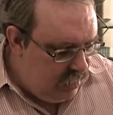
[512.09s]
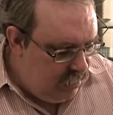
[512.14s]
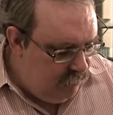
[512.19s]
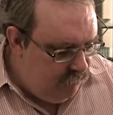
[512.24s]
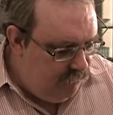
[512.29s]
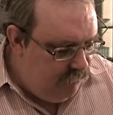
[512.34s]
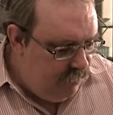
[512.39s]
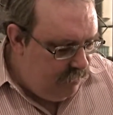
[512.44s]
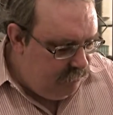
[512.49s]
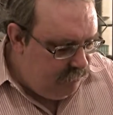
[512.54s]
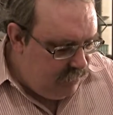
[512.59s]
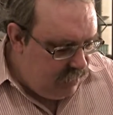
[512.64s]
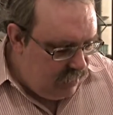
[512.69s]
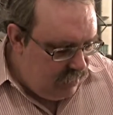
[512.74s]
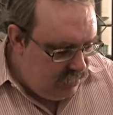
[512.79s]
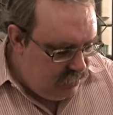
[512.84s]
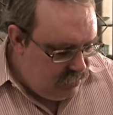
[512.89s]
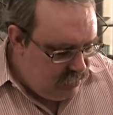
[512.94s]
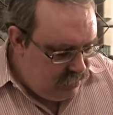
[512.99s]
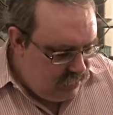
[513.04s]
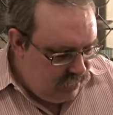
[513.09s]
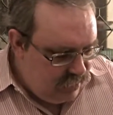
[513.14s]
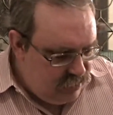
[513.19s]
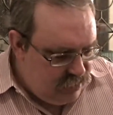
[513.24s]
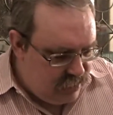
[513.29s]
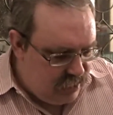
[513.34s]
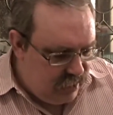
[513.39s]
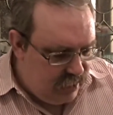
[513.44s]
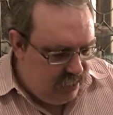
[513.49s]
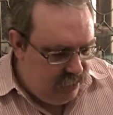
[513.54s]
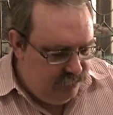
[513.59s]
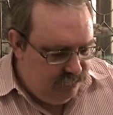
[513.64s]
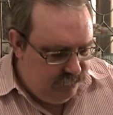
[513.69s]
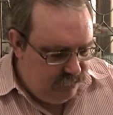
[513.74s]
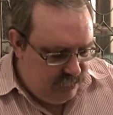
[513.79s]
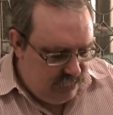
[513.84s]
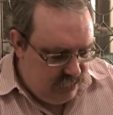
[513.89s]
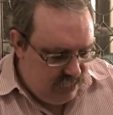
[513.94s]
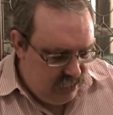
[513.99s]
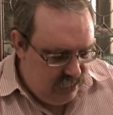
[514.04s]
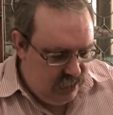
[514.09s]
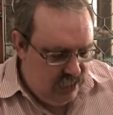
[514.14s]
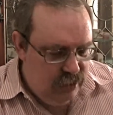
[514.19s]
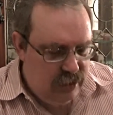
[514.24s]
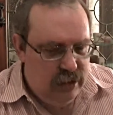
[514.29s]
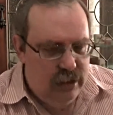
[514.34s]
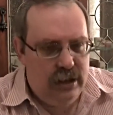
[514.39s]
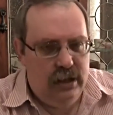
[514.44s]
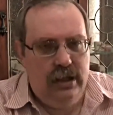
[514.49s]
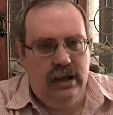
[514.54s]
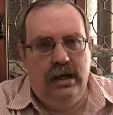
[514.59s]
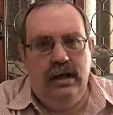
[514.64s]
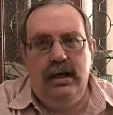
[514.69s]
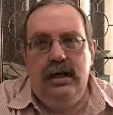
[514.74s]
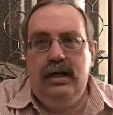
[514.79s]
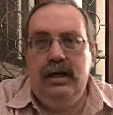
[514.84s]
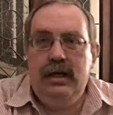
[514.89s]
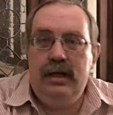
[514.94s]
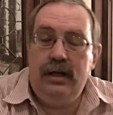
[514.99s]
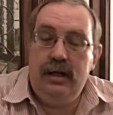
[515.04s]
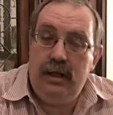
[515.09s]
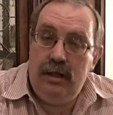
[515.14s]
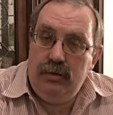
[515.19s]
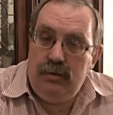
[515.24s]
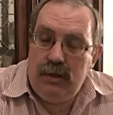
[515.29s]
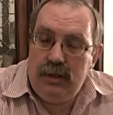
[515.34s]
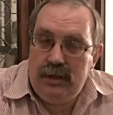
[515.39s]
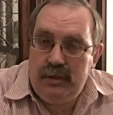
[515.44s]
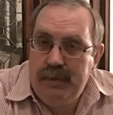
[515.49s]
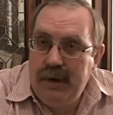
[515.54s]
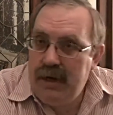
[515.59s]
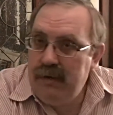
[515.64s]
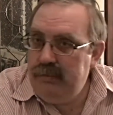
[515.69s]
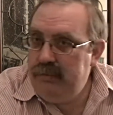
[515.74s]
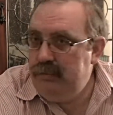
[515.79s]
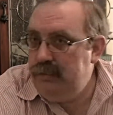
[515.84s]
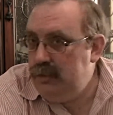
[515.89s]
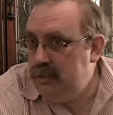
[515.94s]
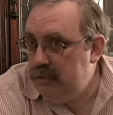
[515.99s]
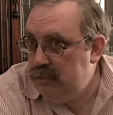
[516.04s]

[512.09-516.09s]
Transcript: in 1560, in other words, about,